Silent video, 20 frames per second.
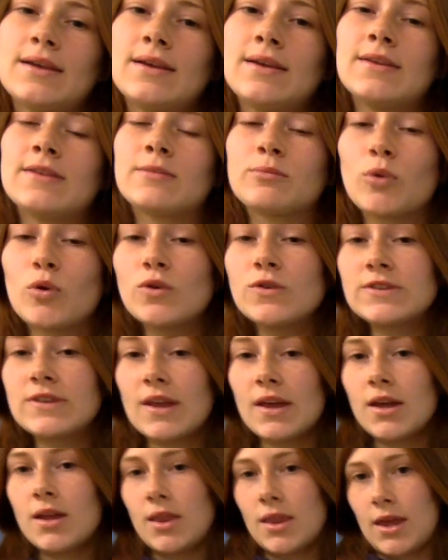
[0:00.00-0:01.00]
is most
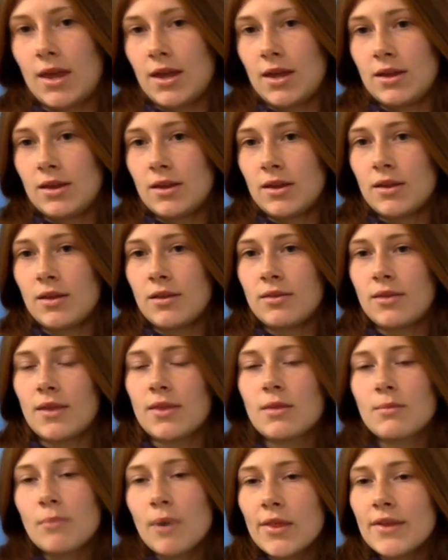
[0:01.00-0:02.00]
likely that
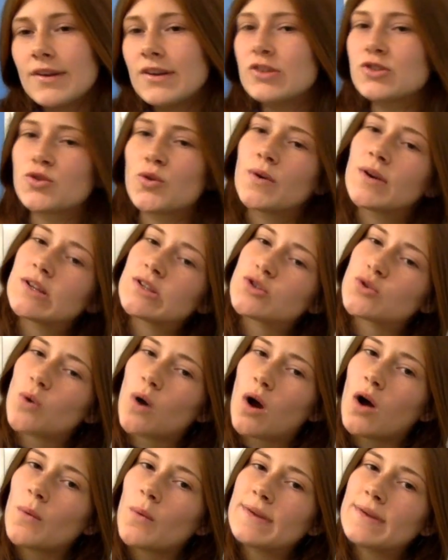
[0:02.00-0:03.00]
the mother is going to
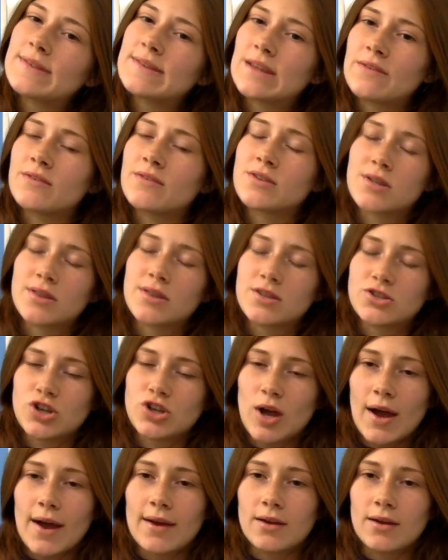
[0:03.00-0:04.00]
always give in to the
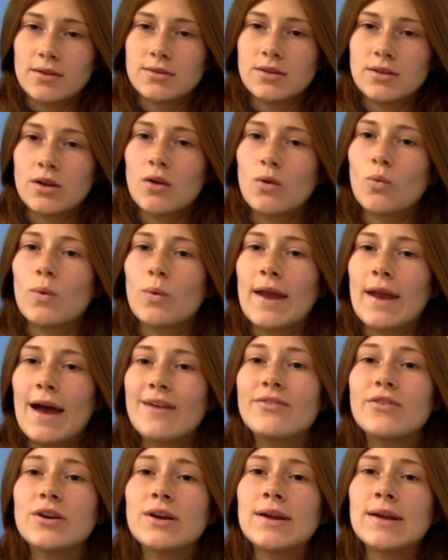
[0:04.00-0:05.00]
child
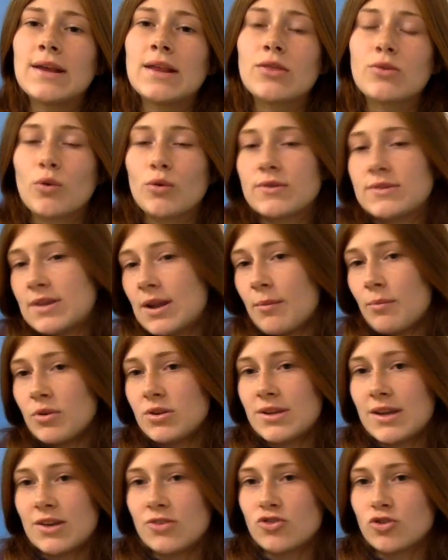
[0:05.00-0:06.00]
whenever he throws temper
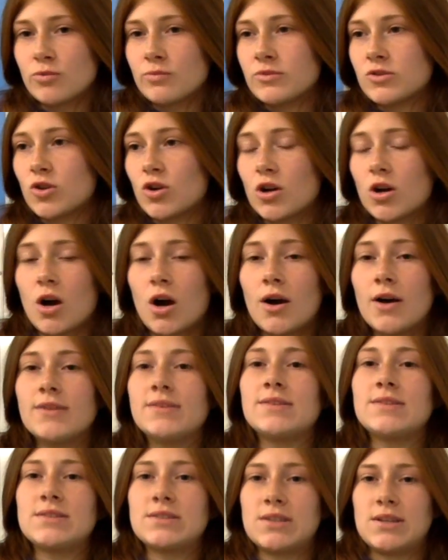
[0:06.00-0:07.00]
tantrums or
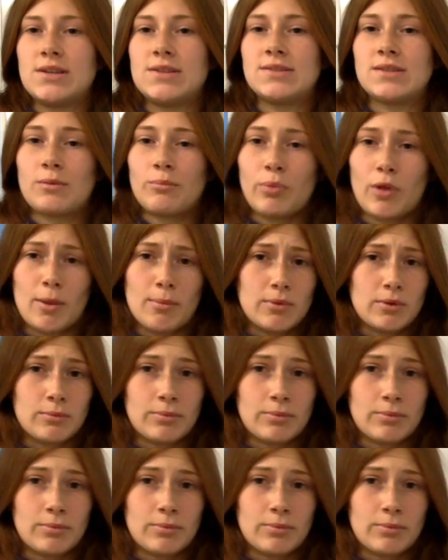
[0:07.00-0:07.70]
causes scenes in public